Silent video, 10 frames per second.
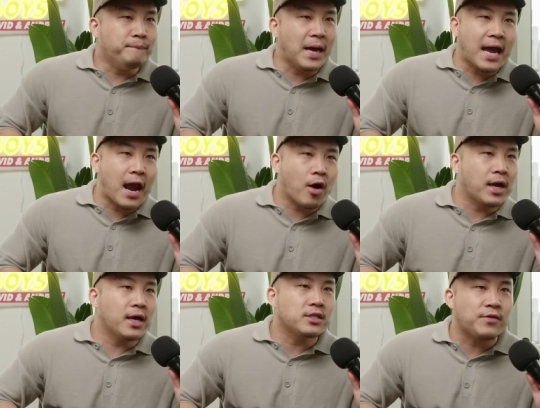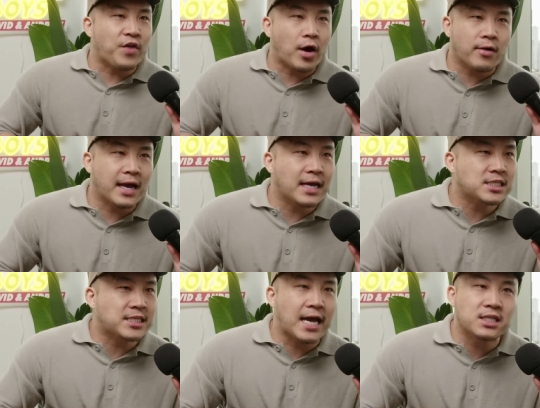Bay Area to varying
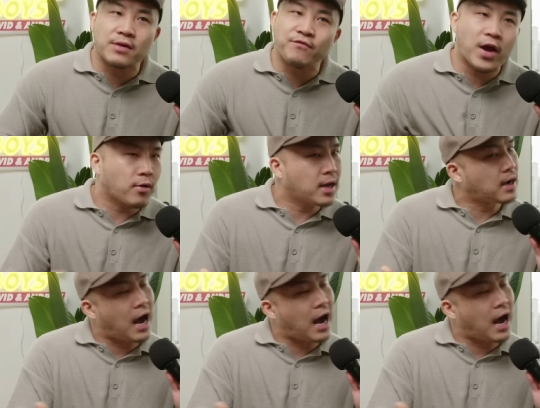extents and varying,